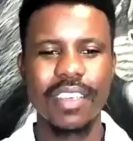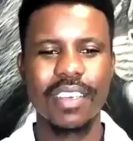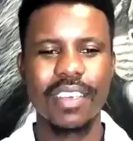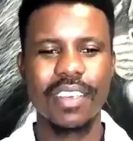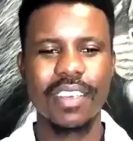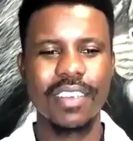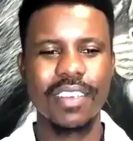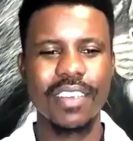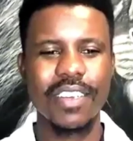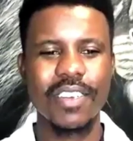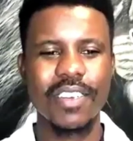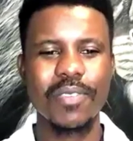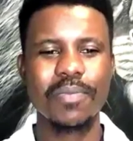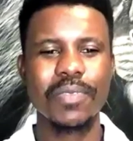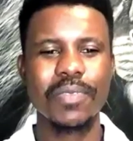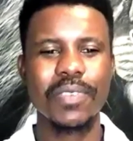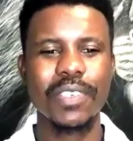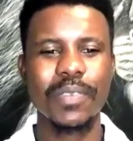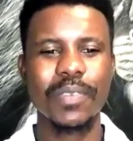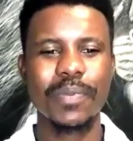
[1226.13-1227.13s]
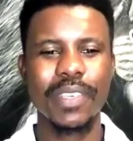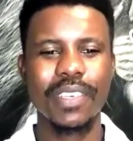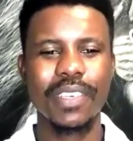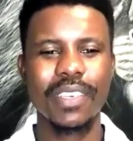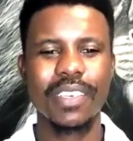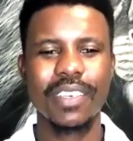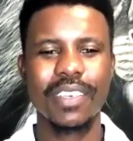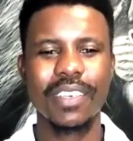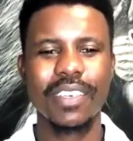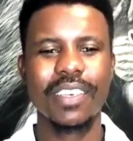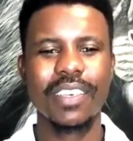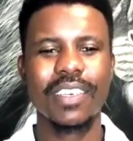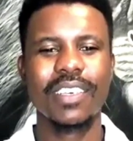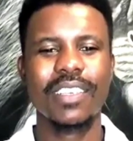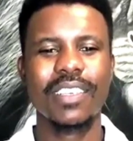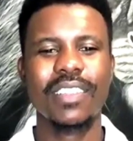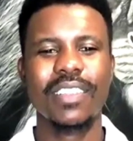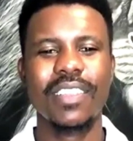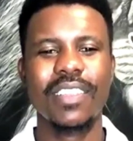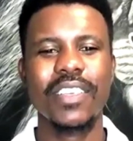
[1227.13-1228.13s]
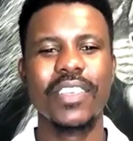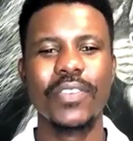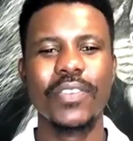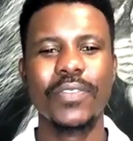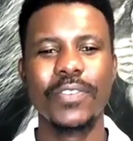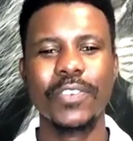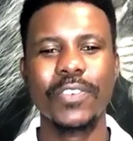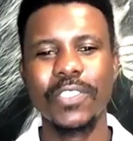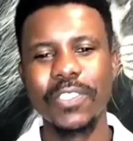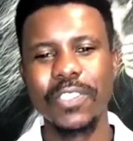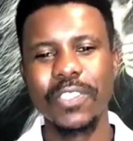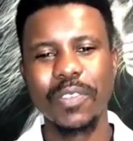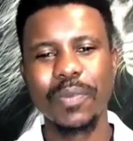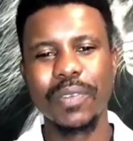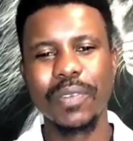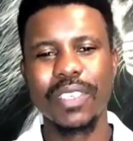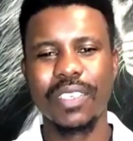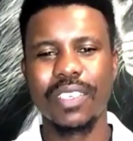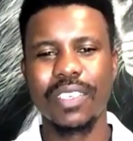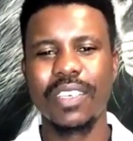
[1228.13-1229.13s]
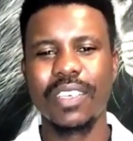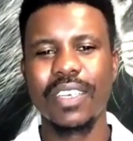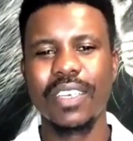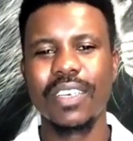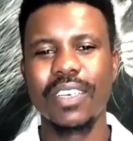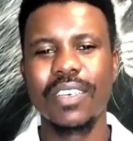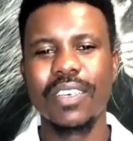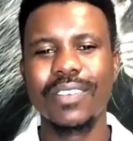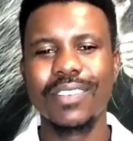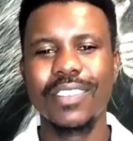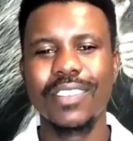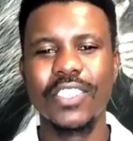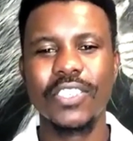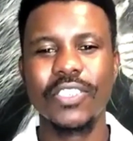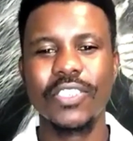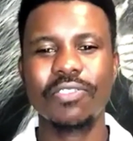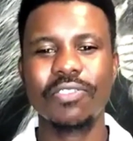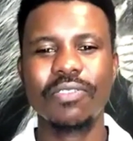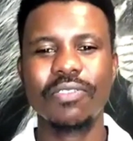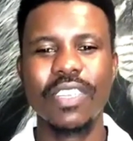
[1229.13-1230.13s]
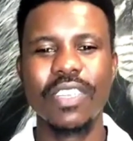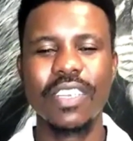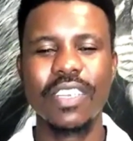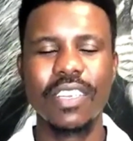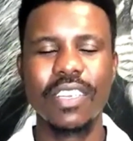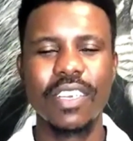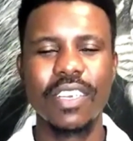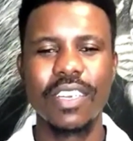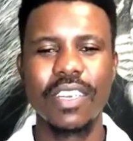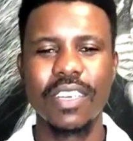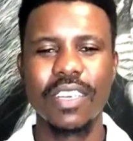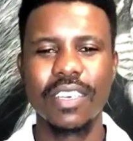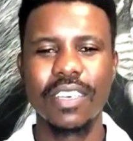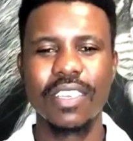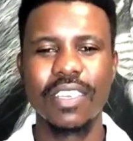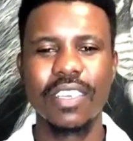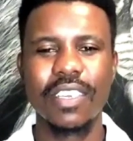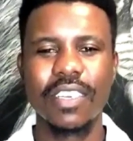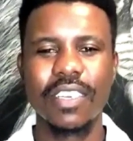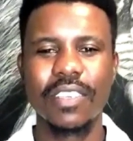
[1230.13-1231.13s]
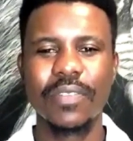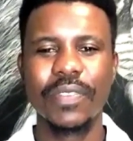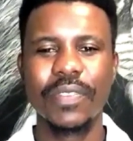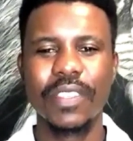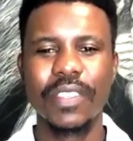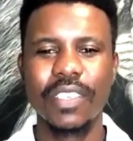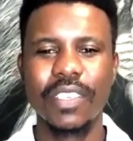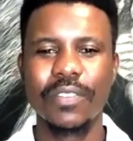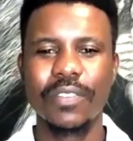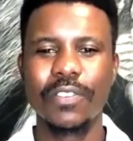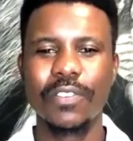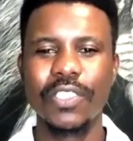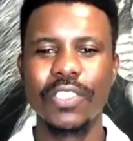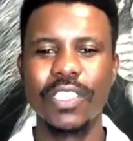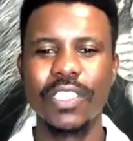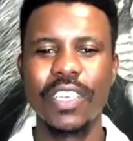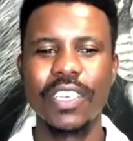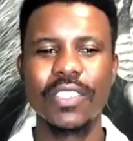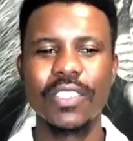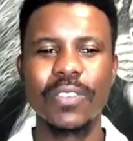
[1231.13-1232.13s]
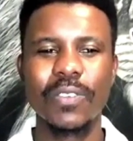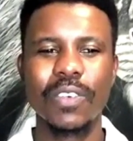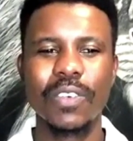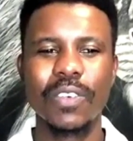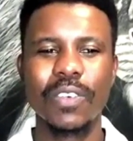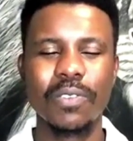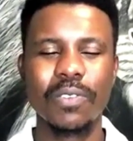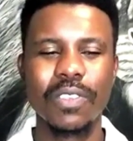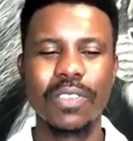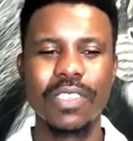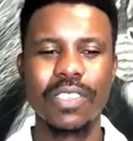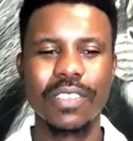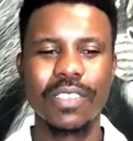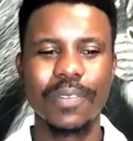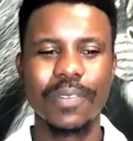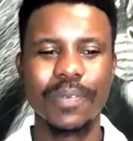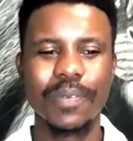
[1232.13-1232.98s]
Jakub Šimek, thank you for joining me on the show today and for sharing your thoughts.